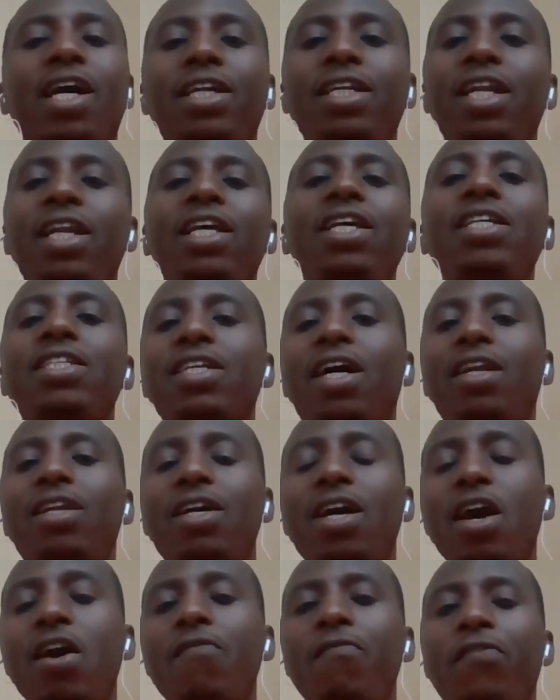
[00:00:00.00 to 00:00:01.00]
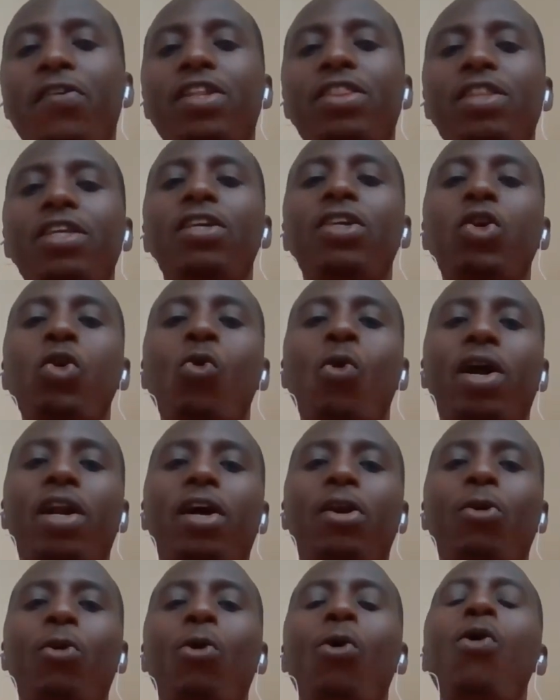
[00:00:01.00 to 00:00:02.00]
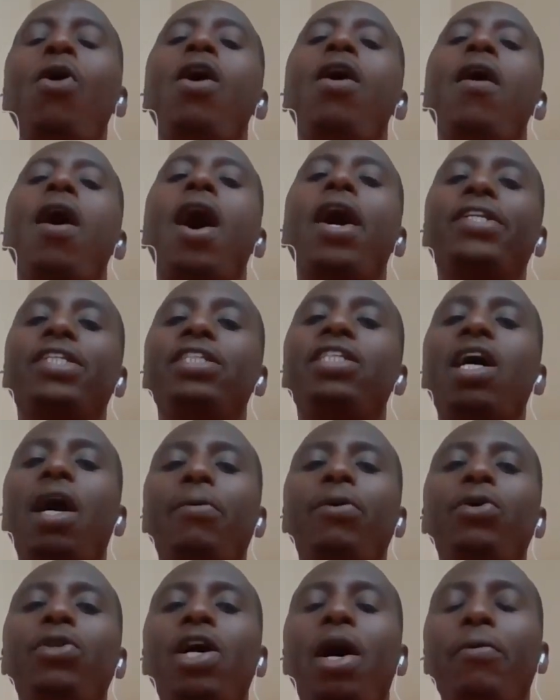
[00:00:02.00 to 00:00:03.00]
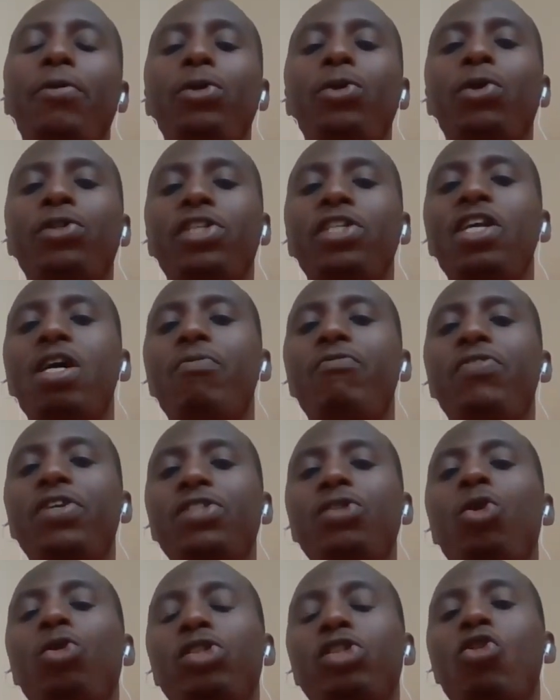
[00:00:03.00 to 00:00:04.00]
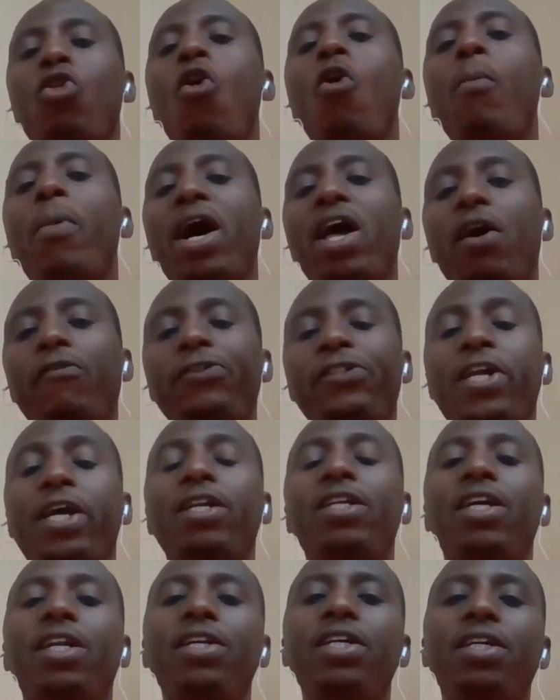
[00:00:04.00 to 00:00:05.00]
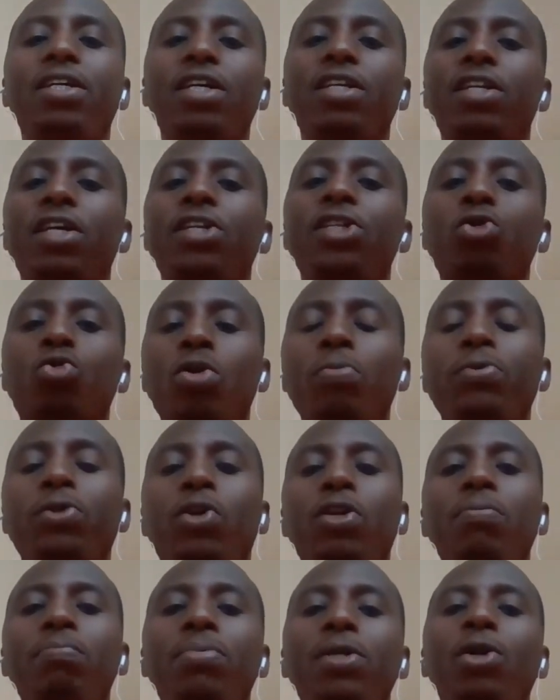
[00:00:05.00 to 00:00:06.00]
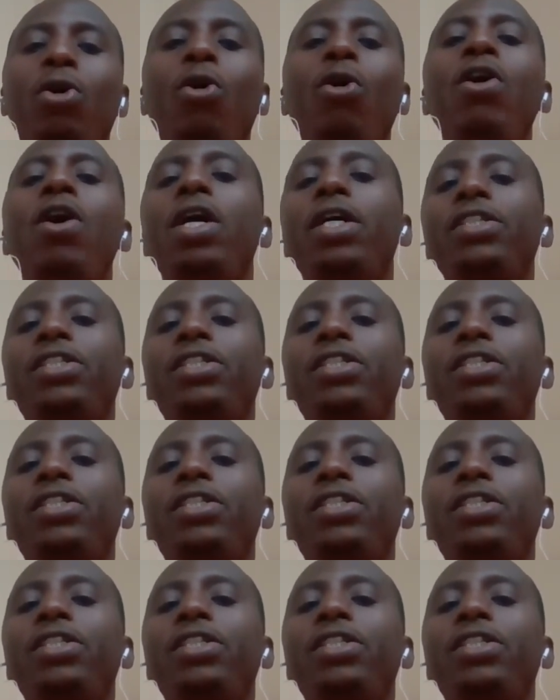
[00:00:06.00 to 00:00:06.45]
and the links and everything you want to know at www.namevix.com. I have shared the link in the description below.